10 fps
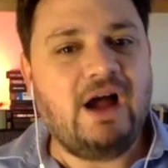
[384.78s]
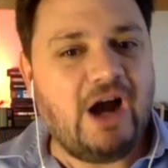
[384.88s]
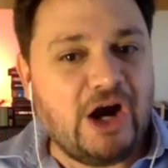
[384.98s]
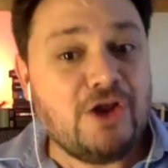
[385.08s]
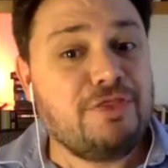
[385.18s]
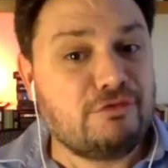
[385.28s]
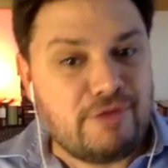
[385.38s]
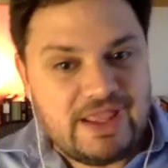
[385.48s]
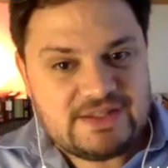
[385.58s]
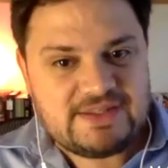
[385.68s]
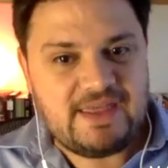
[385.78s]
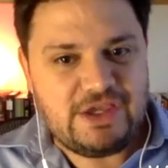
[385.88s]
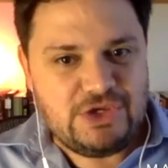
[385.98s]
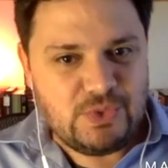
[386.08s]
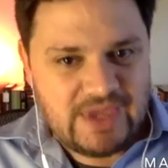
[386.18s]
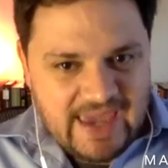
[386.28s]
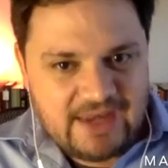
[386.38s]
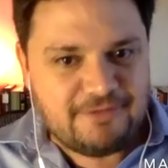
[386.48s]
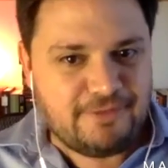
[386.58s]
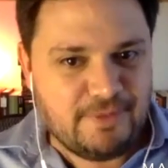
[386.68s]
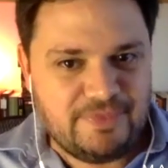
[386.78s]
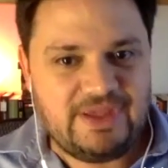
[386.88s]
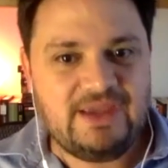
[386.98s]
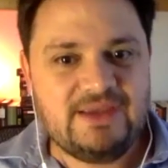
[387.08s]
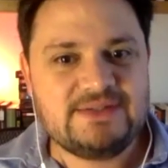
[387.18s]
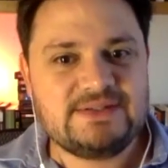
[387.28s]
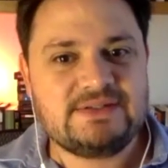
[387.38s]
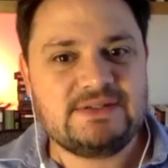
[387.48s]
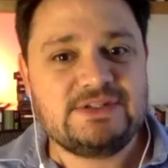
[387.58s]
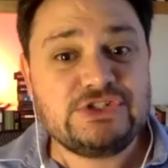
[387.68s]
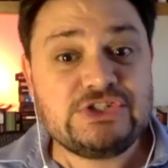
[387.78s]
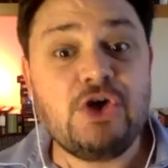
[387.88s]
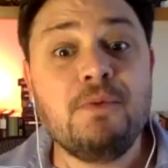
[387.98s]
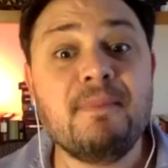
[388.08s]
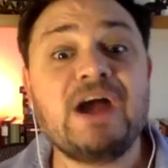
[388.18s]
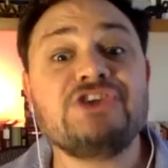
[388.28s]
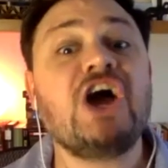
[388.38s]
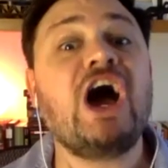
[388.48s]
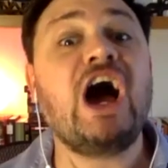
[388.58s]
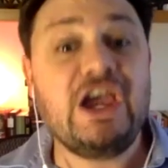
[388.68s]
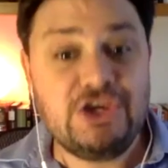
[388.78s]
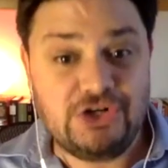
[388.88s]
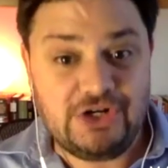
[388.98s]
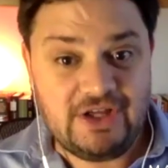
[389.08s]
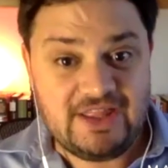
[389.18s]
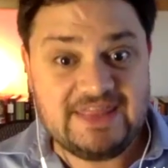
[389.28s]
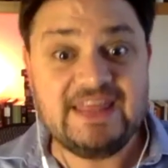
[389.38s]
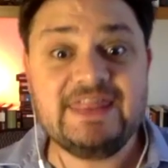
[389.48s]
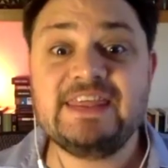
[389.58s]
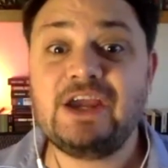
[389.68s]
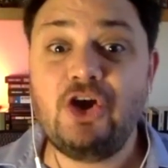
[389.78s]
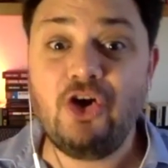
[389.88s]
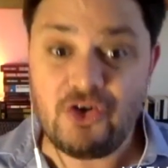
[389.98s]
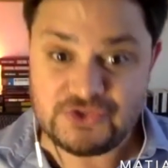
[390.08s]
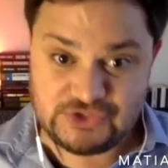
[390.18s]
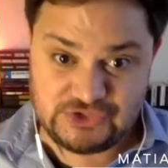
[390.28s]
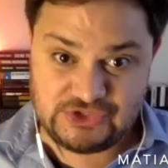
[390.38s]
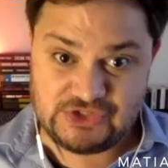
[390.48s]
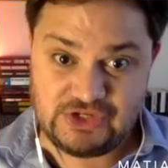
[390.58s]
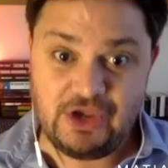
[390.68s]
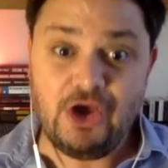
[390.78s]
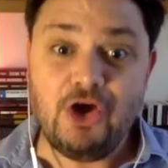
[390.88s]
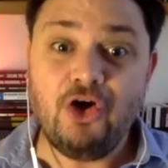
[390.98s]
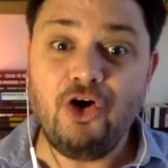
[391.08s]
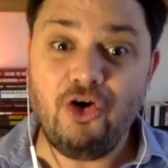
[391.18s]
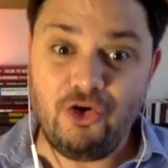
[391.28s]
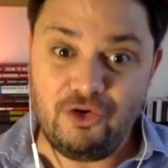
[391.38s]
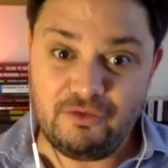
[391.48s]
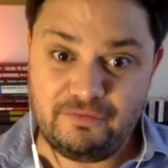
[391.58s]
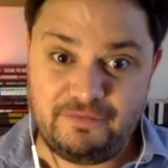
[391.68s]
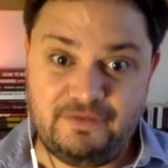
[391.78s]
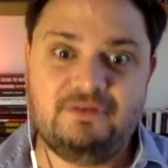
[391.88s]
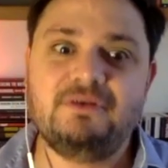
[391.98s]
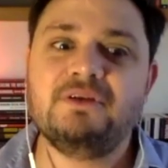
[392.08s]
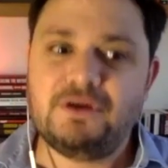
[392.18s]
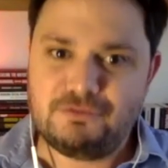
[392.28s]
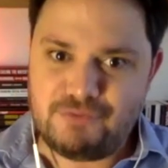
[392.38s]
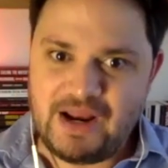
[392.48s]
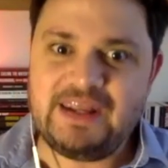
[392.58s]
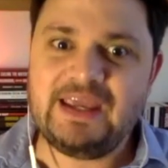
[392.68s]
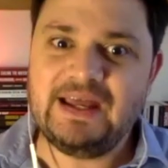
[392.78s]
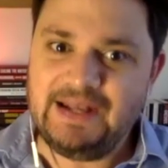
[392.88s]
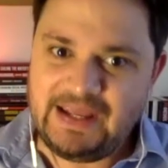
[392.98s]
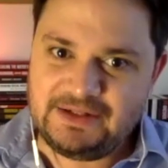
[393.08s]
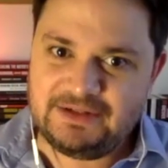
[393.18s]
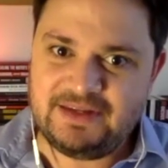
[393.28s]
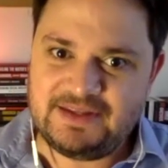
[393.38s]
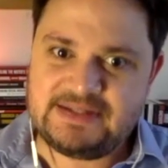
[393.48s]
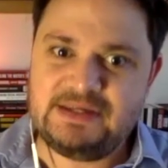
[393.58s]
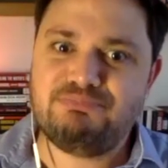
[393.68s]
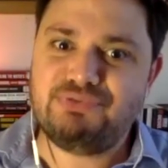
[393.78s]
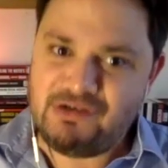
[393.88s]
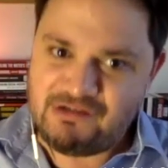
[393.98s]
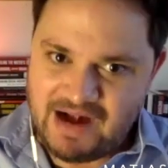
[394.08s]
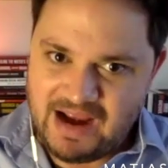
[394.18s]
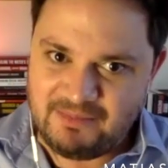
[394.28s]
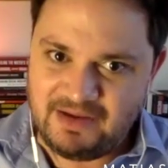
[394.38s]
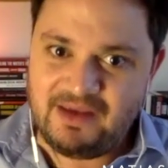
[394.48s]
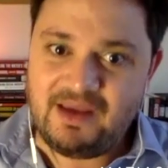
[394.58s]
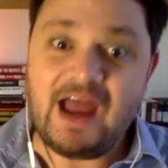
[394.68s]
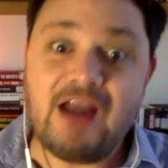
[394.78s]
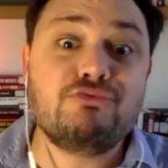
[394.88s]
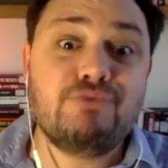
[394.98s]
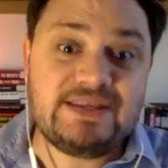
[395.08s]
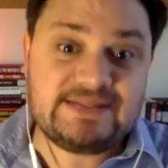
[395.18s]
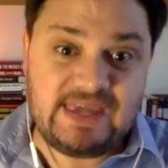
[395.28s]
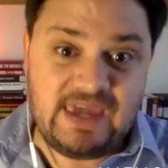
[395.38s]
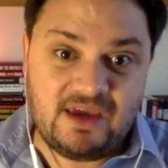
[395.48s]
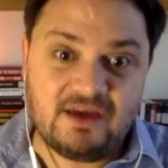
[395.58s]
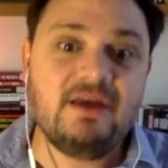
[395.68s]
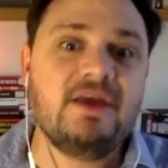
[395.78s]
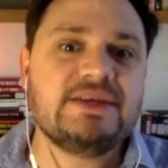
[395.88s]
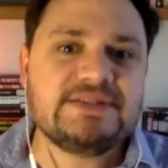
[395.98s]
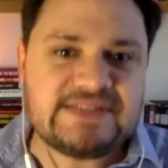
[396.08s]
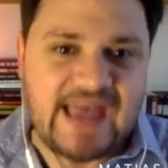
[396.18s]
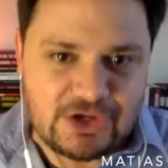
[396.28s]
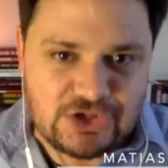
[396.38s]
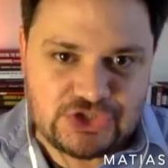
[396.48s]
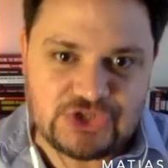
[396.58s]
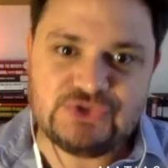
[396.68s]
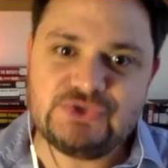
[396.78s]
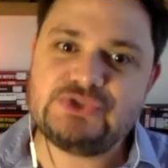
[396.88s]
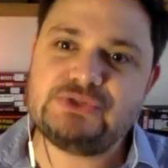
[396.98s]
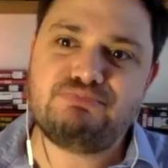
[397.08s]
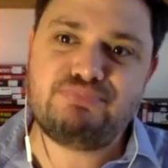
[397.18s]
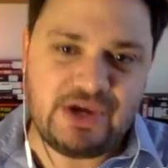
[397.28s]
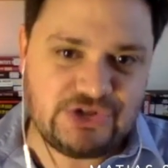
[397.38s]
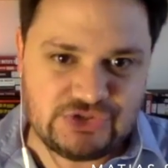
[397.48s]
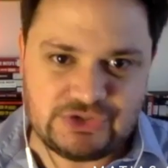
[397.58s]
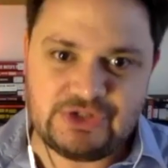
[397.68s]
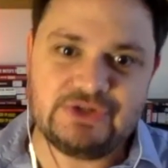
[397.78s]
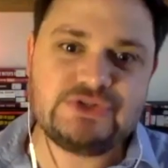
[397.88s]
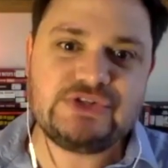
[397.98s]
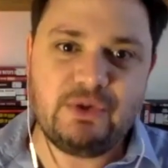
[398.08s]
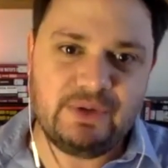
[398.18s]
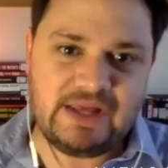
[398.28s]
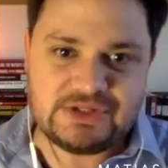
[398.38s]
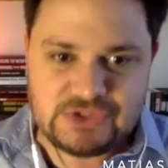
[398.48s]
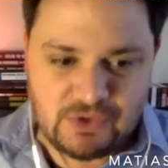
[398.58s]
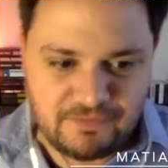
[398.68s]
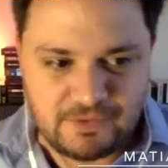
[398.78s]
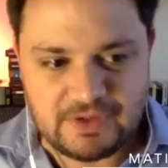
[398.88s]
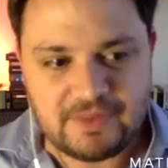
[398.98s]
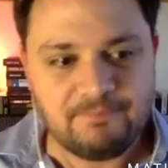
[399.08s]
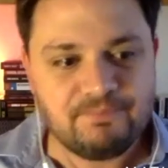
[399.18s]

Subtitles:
are the rents that you get from this so much higher than the costs of running a latency program and risking sanctions, pressure, so on and so forth?